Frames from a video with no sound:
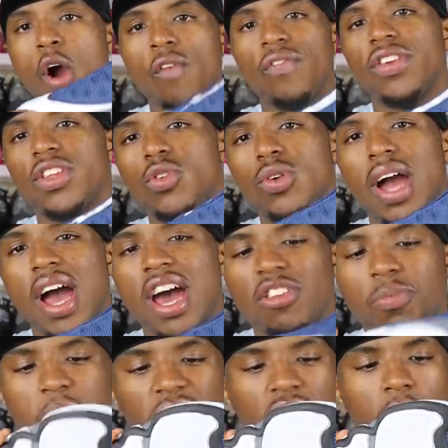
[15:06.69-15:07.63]
Hopefully you
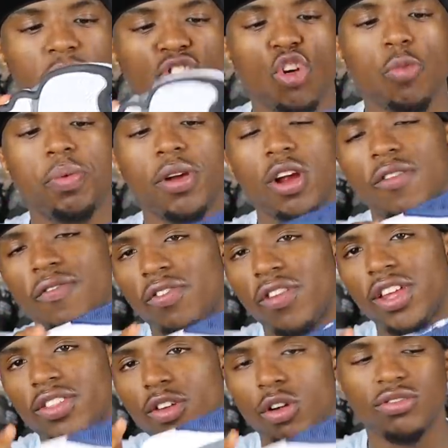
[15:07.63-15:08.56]
guys picked up your pair of
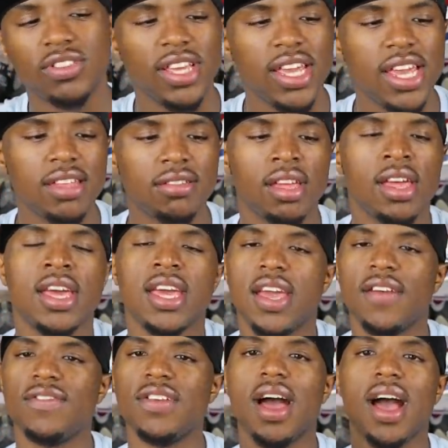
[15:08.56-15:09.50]
Flint
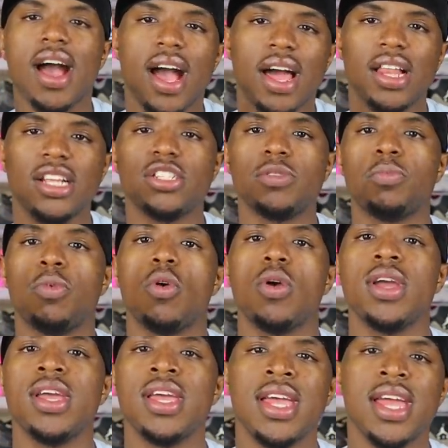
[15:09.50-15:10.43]
13s. If not, holla at your
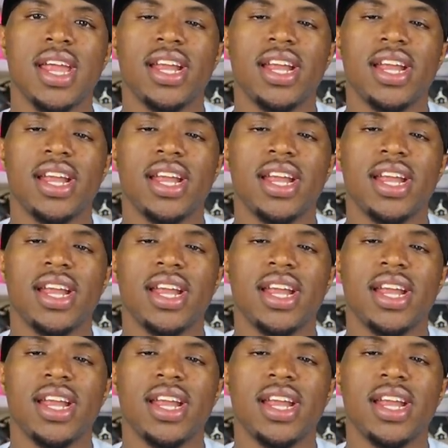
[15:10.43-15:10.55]
boy.